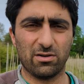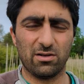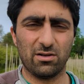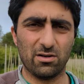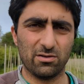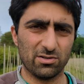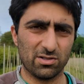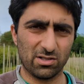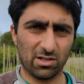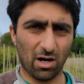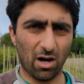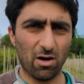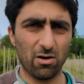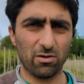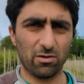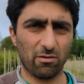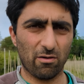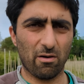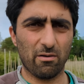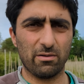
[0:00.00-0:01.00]
You know,
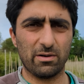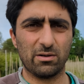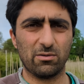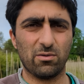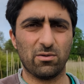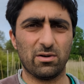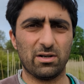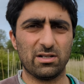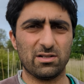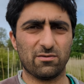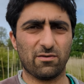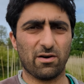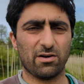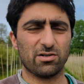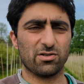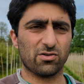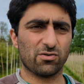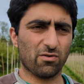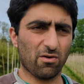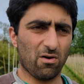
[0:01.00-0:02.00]
slow growing wood is very
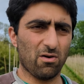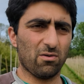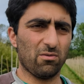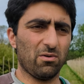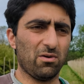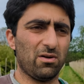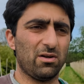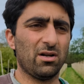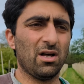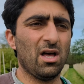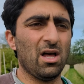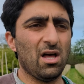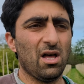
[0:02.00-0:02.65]
strong wood.